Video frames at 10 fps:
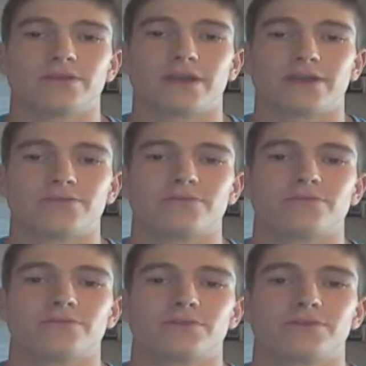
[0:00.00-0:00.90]

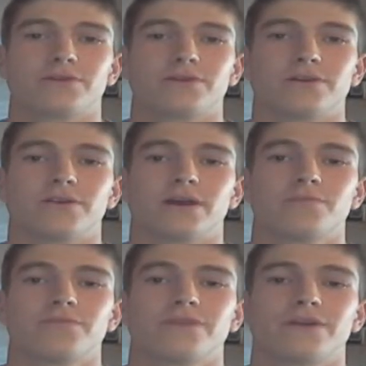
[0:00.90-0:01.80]
categories, which are time
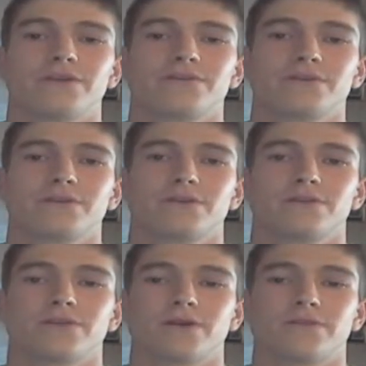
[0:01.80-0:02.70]
per fish,
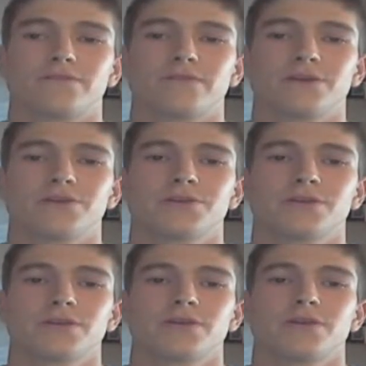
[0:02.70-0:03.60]
size of fish,
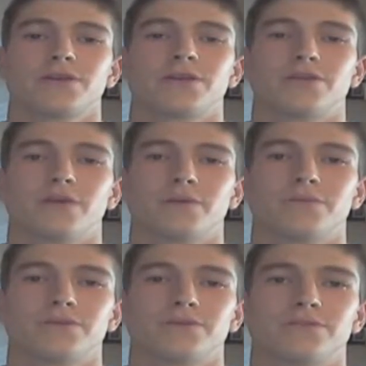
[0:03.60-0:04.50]
gear
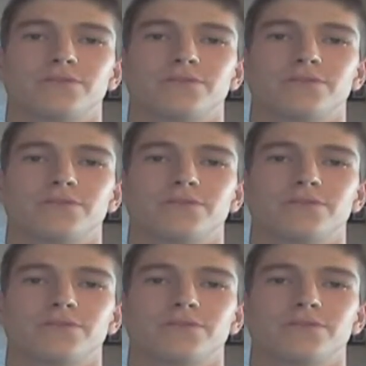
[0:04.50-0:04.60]
options,